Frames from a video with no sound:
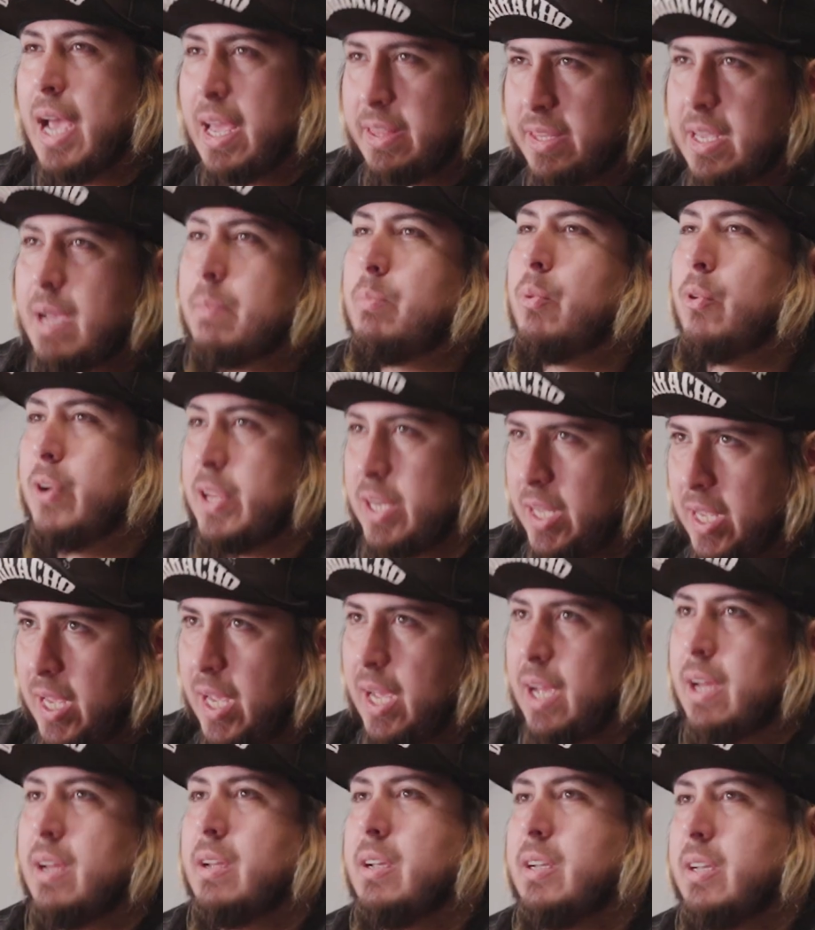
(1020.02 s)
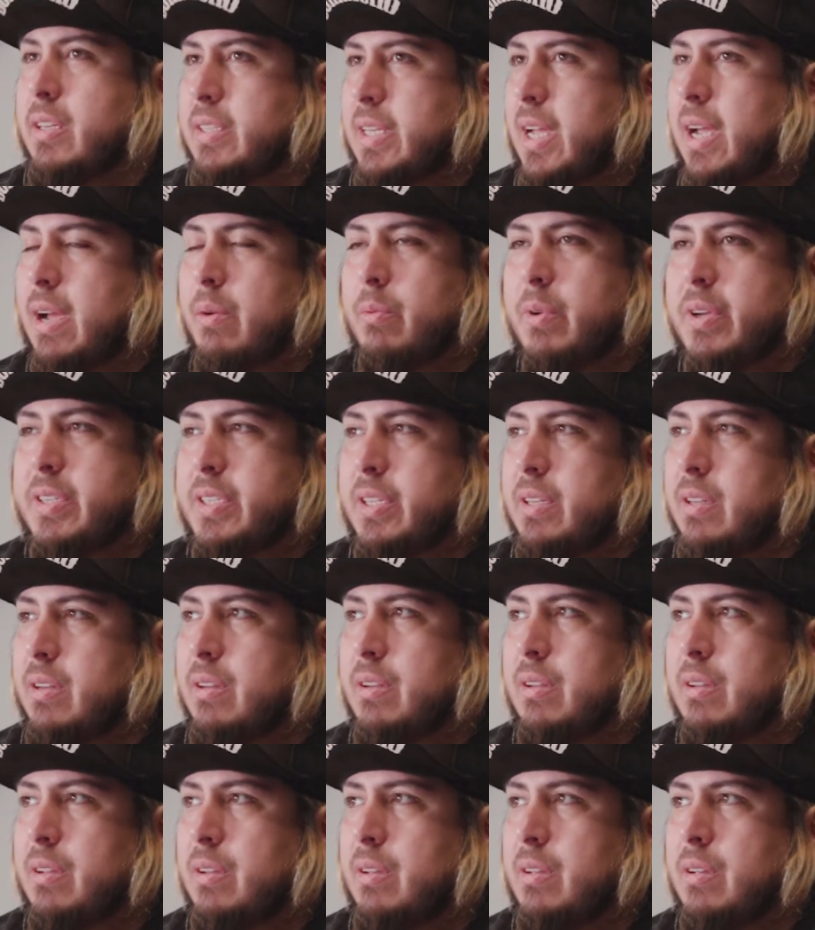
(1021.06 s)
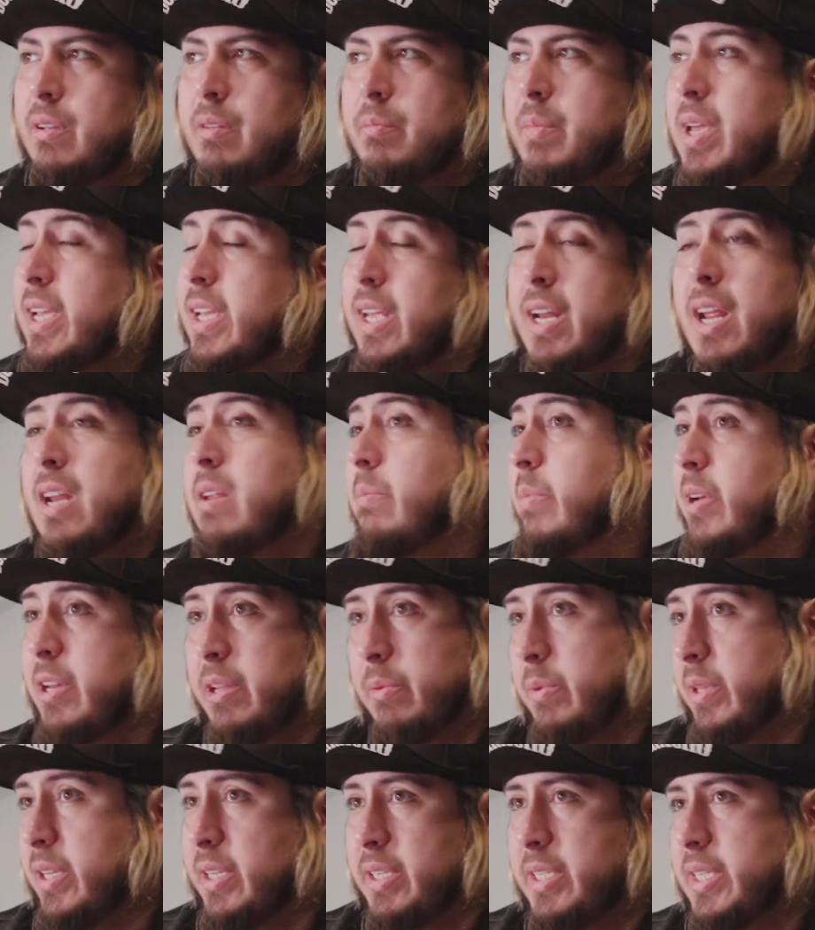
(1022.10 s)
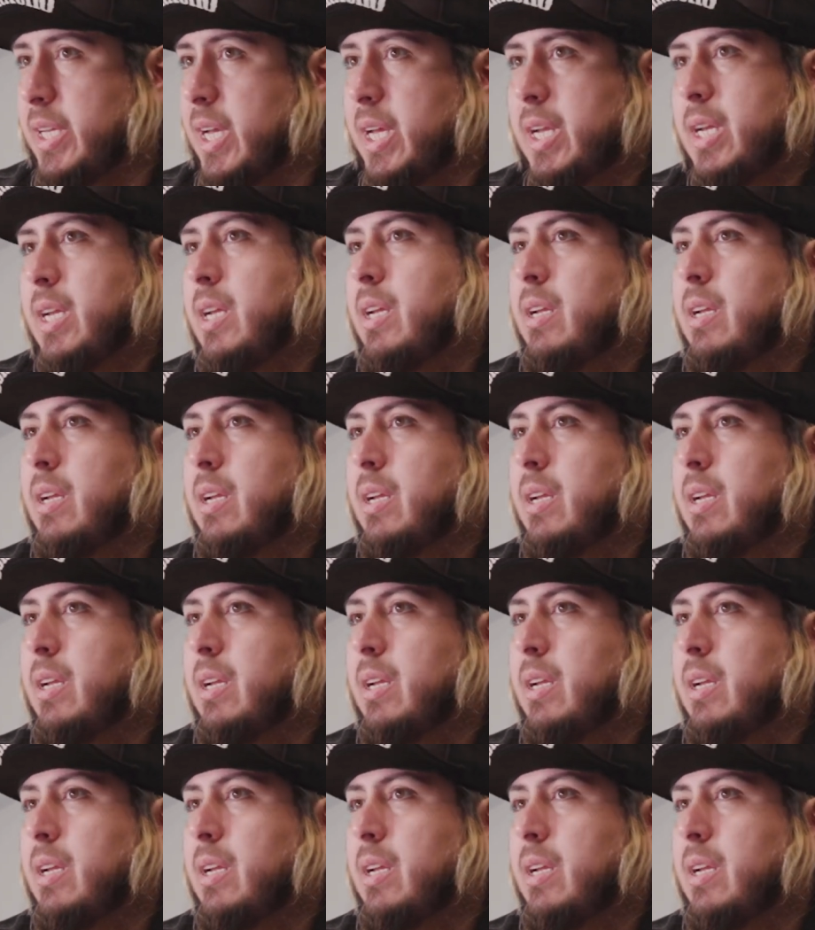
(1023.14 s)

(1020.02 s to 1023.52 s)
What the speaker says: At that point, yeah. Because I wasn't making any money with this yet.